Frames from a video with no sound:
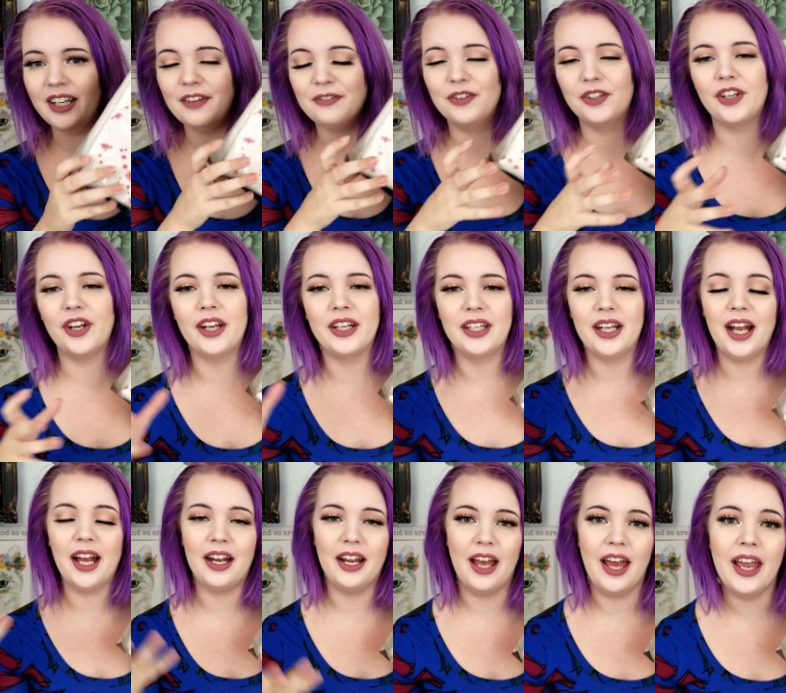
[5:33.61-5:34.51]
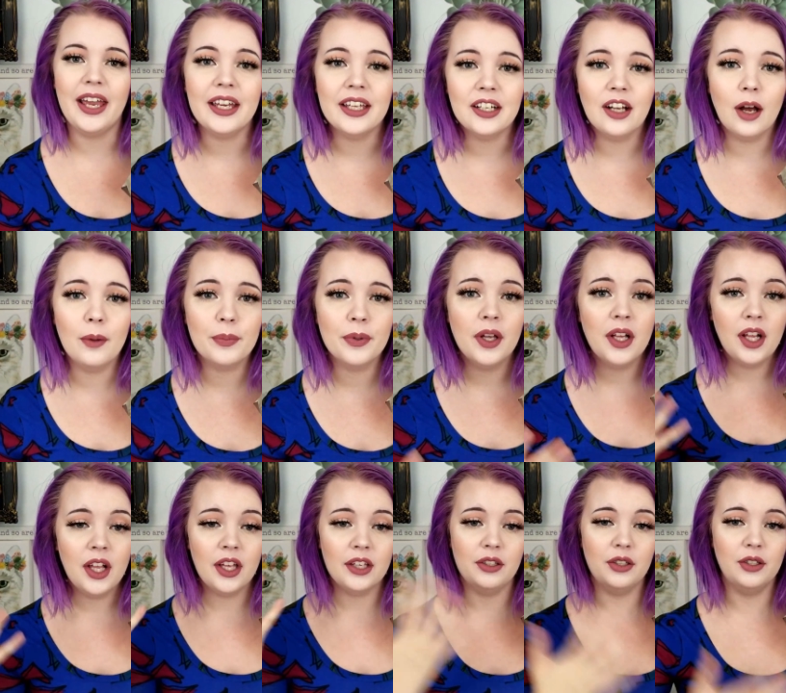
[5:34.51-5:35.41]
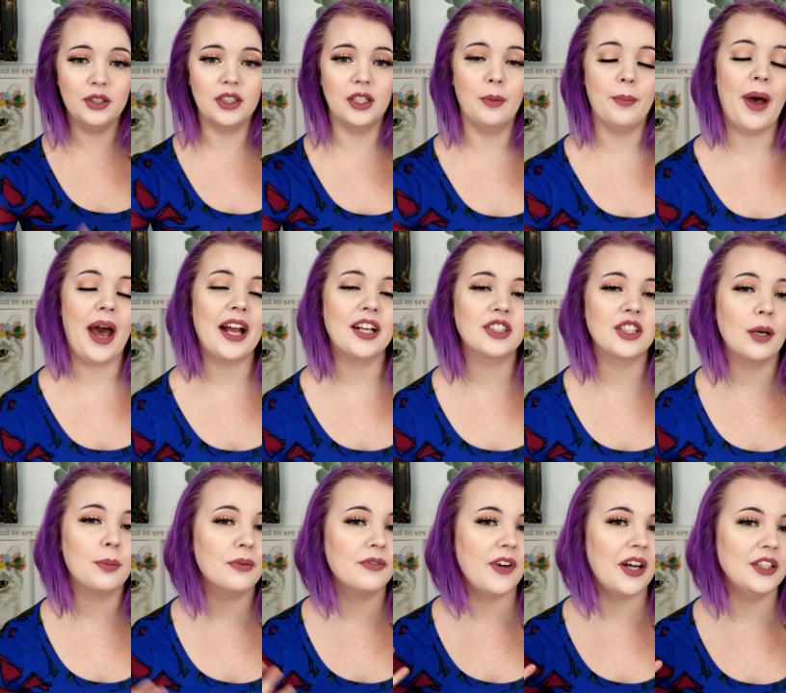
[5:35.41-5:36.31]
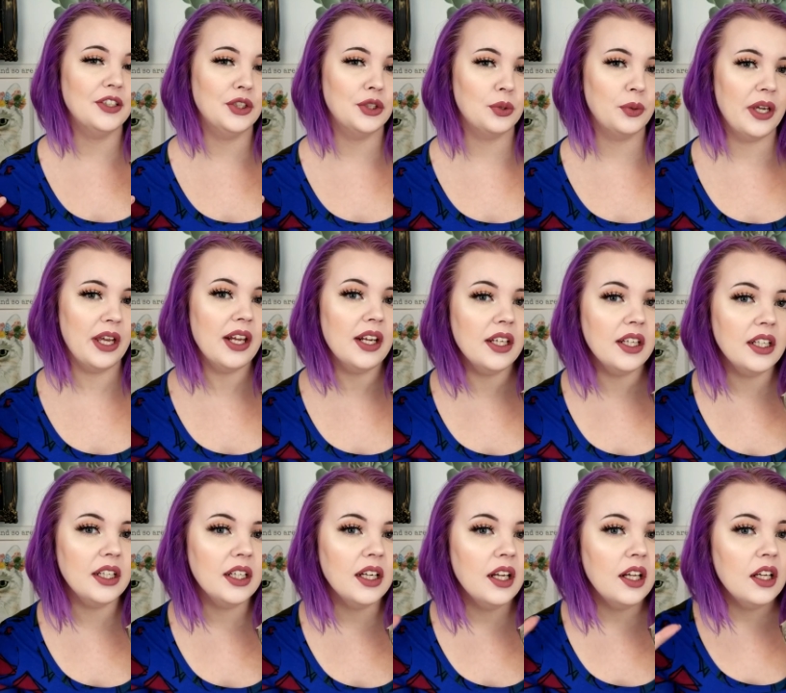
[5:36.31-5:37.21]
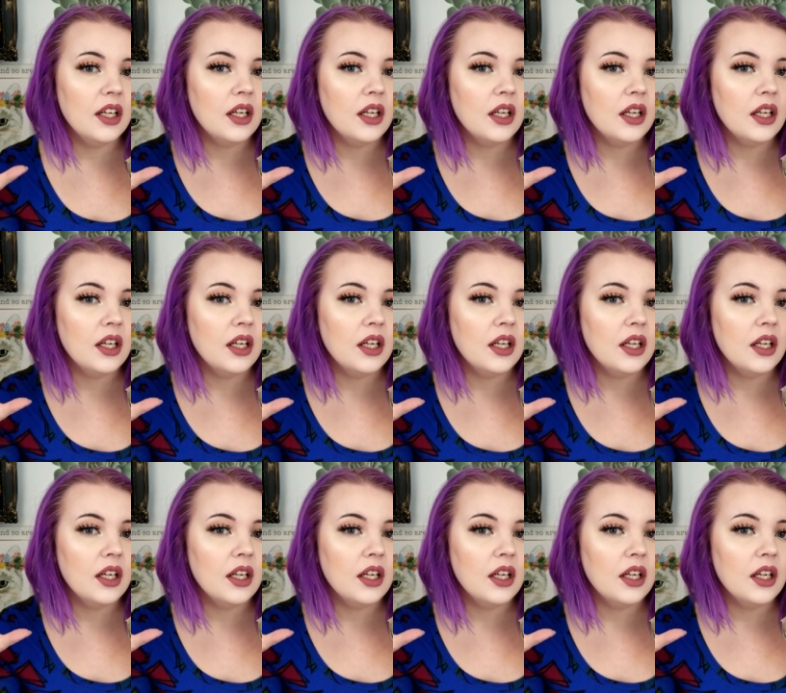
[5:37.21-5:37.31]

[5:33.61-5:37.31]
I figure I could kind of hang it up, use it a backdrop if I do any